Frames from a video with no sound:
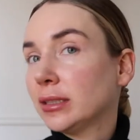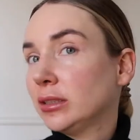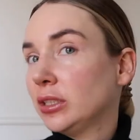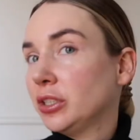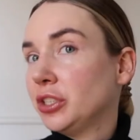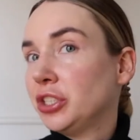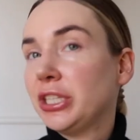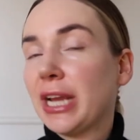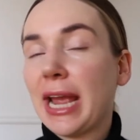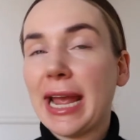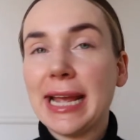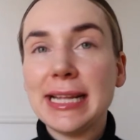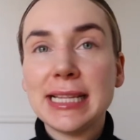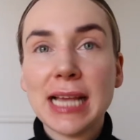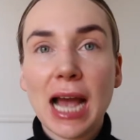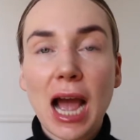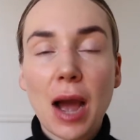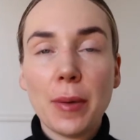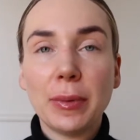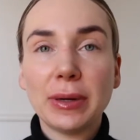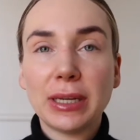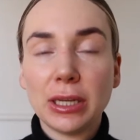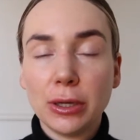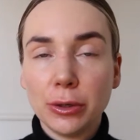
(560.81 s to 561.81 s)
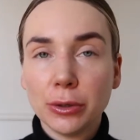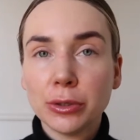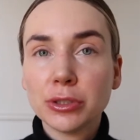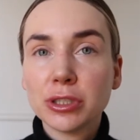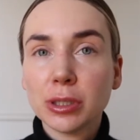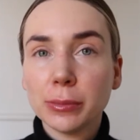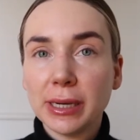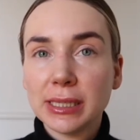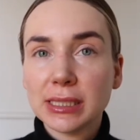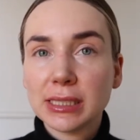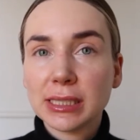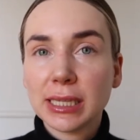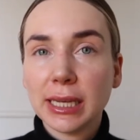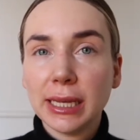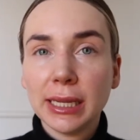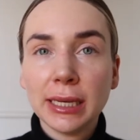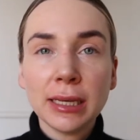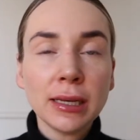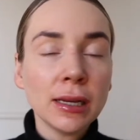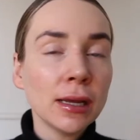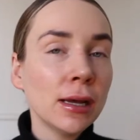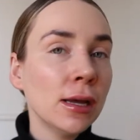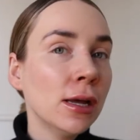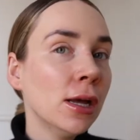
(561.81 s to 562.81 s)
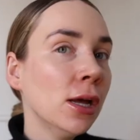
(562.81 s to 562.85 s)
the shade, how it looks on my skin.